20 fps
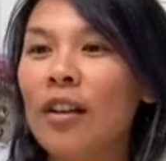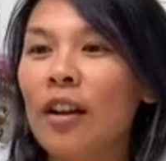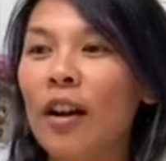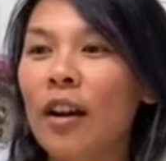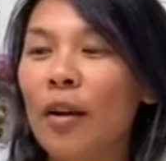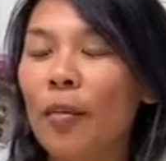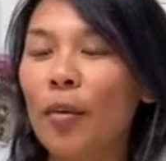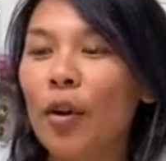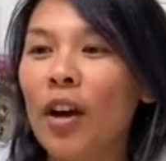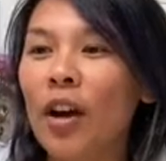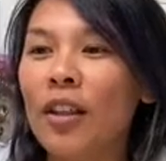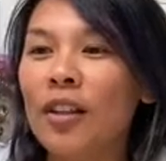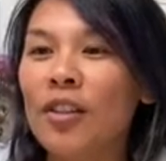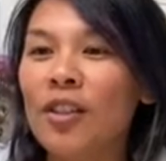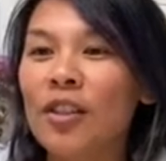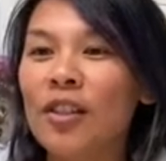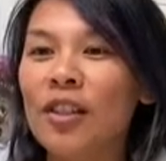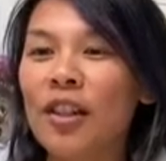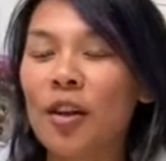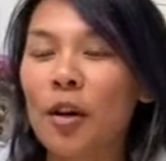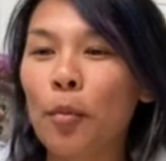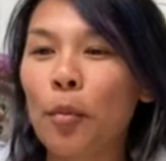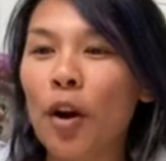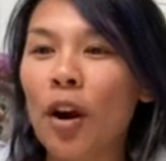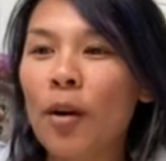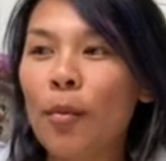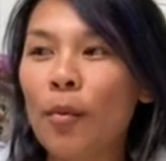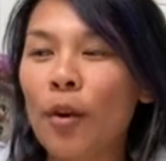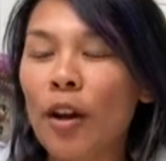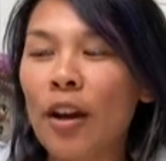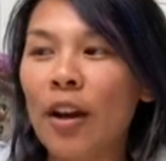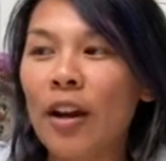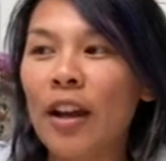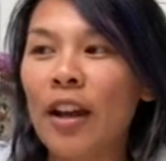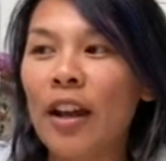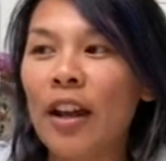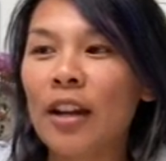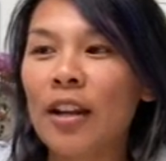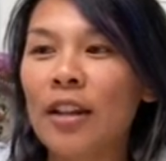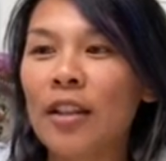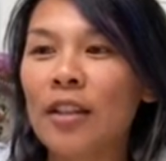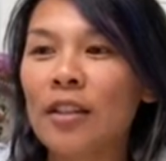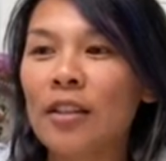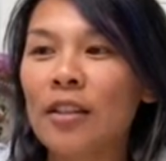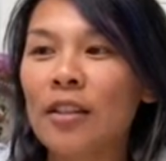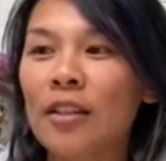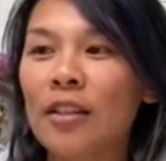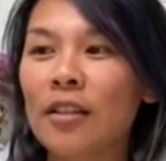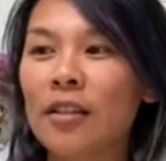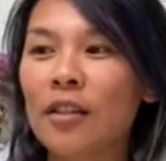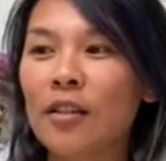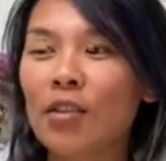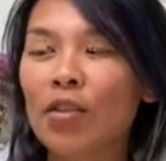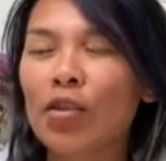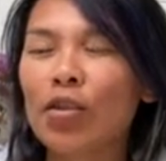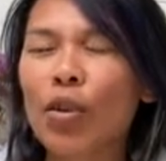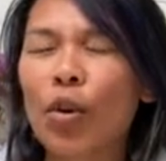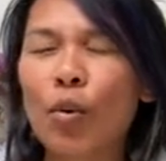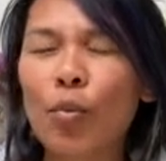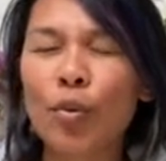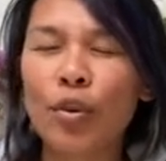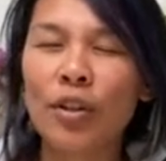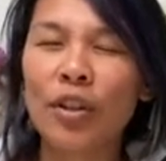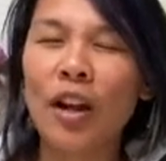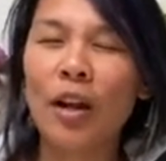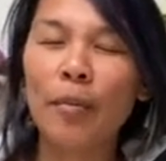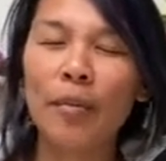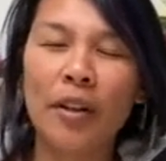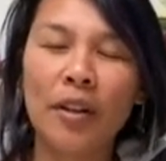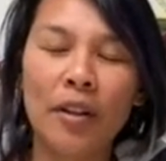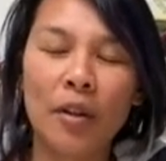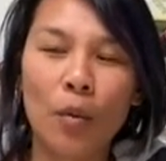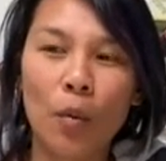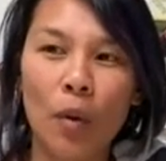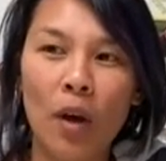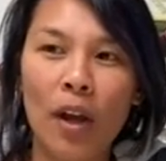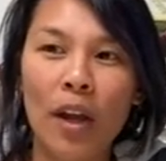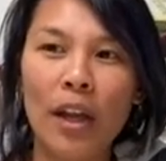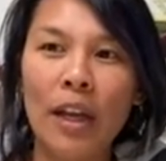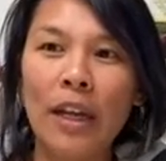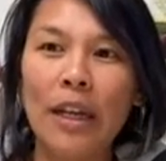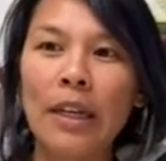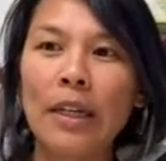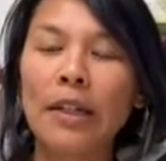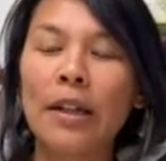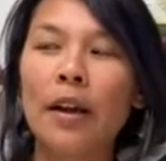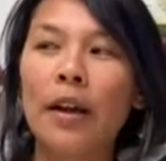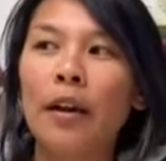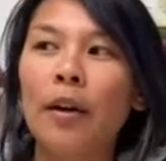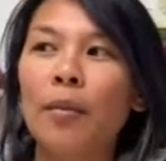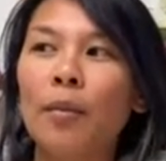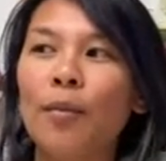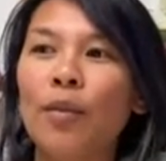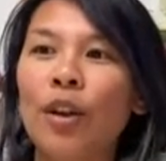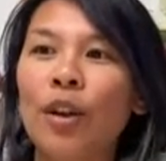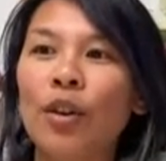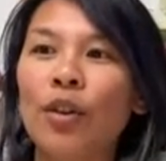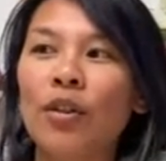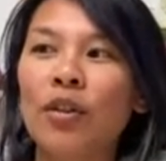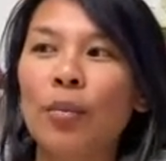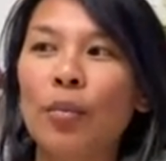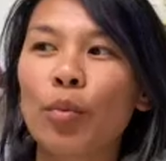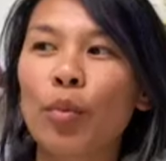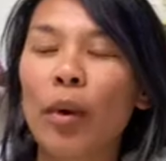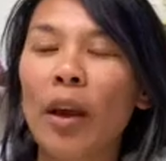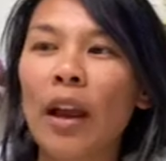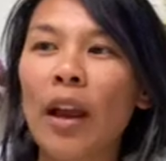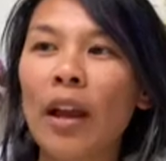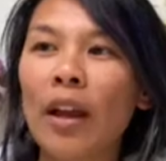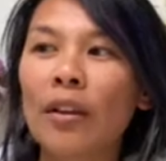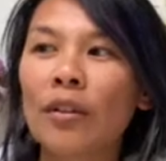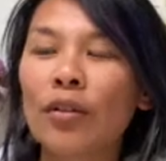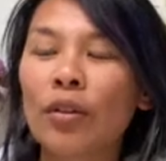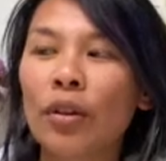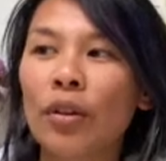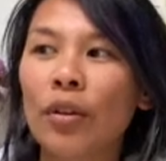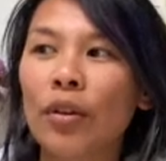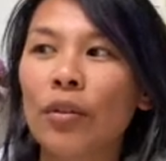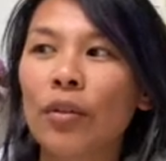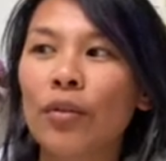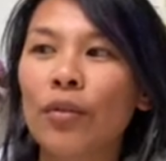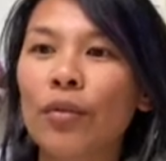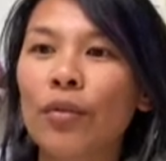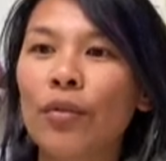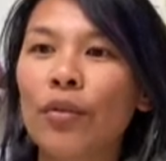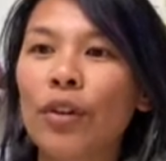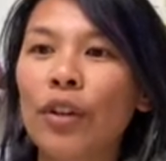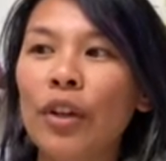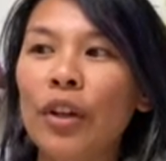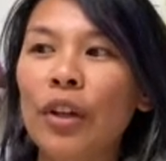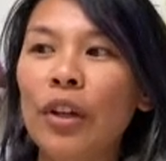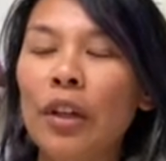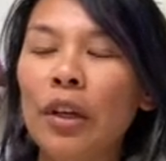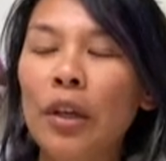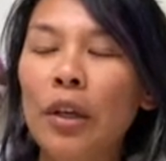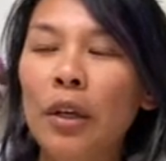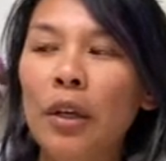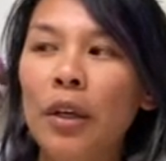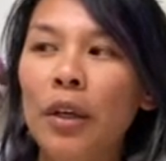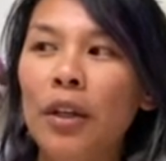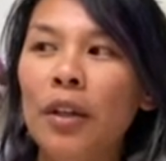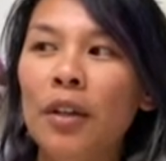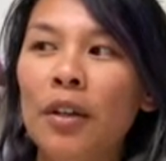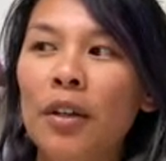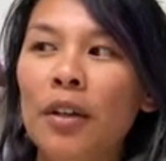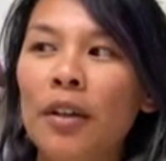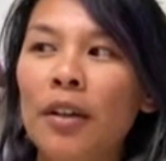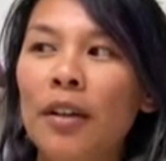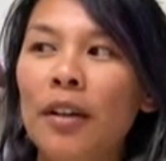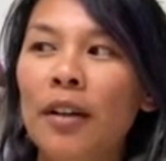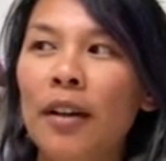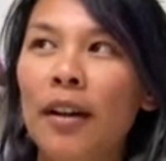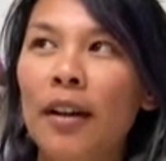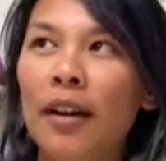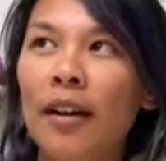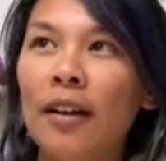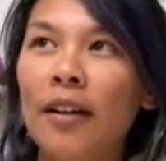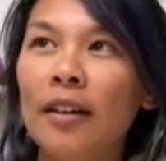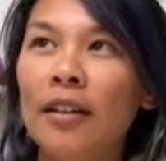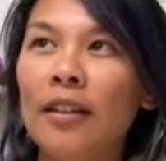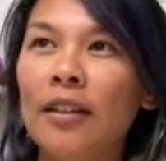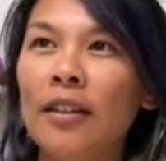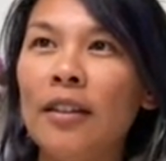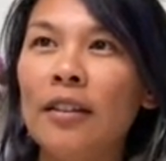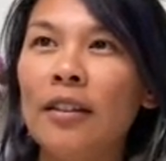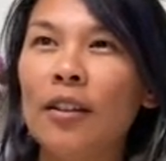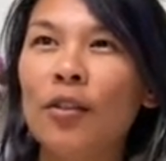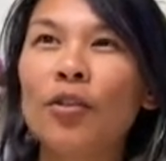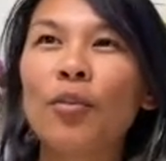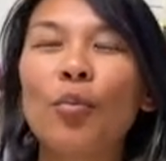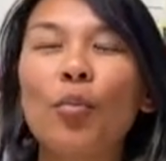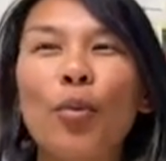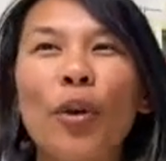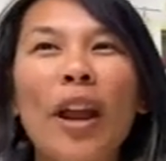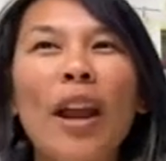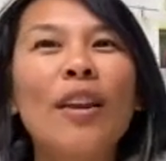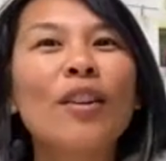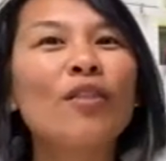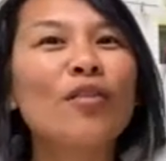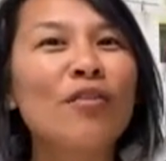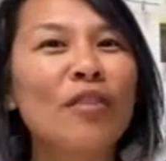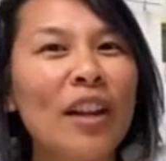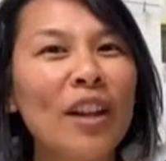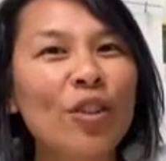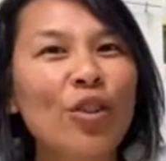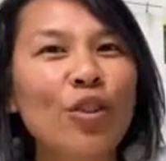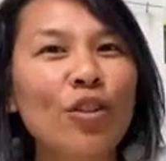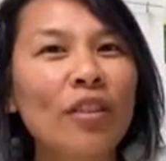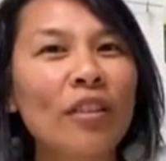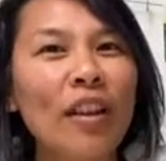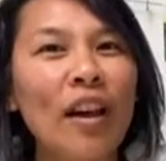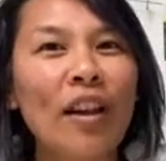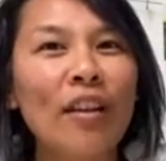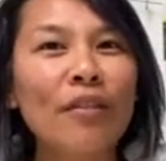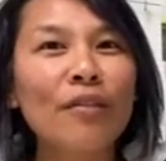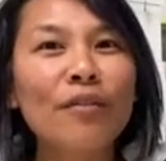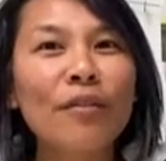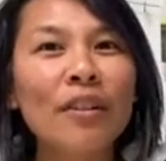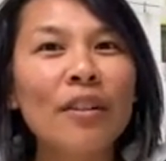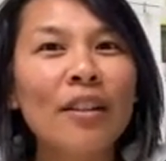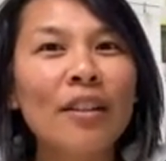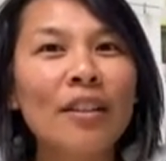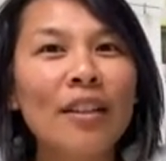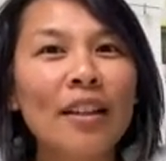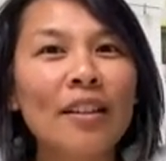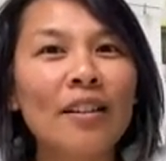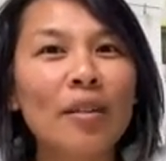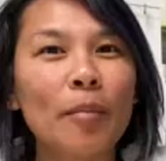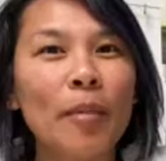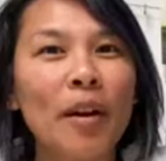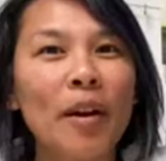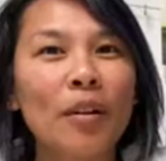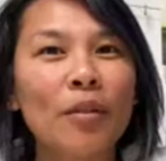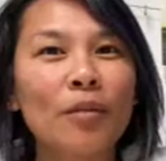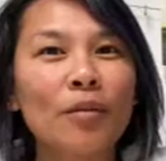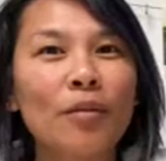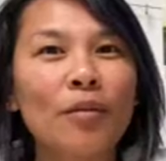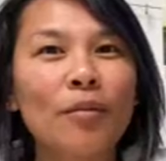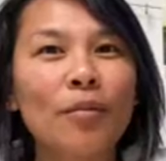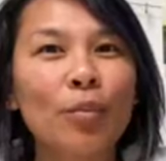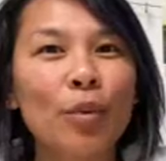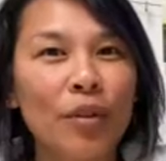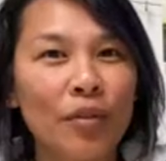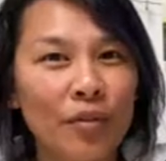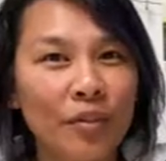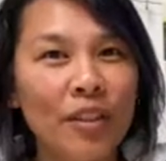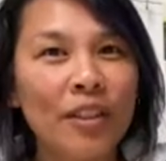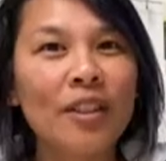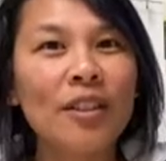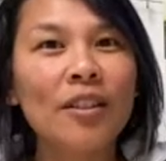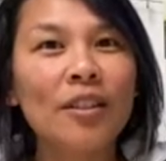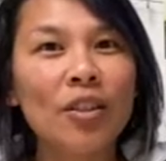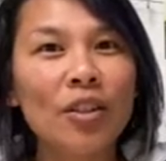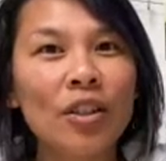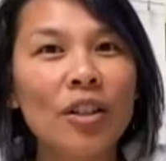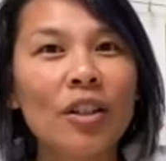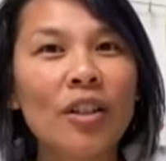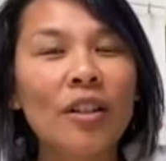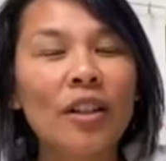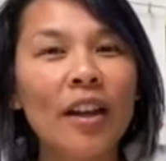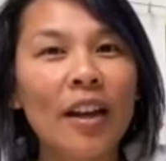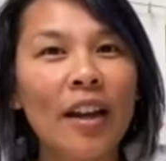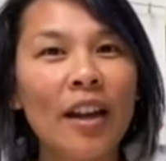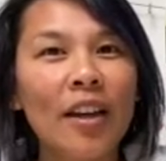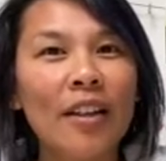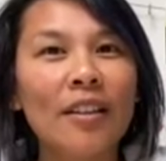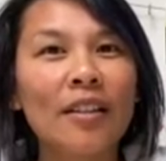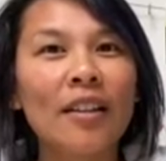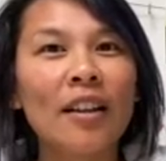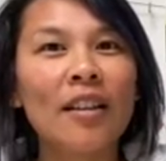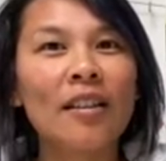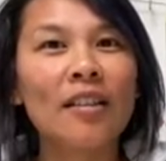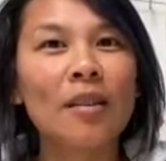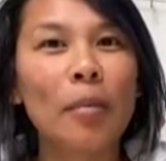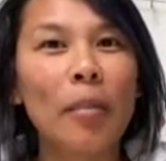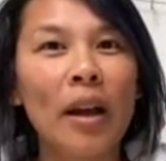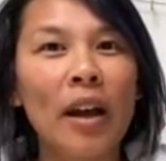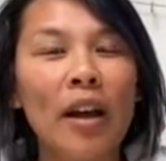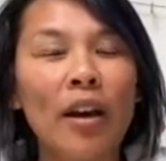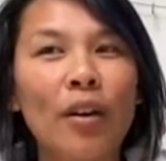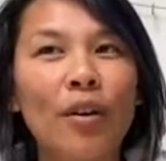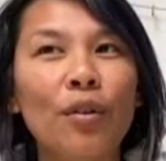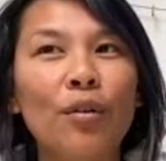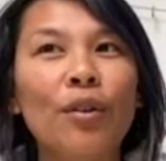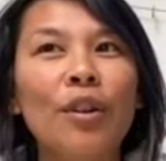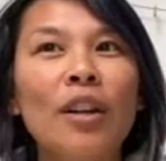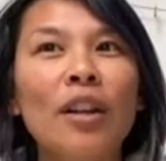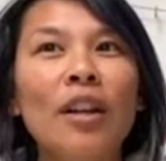um, college in Santa Barbara, and it's it's so predominantly white. Um, there is a brand of uh, there's a brand of nature love that's about privilege and that's about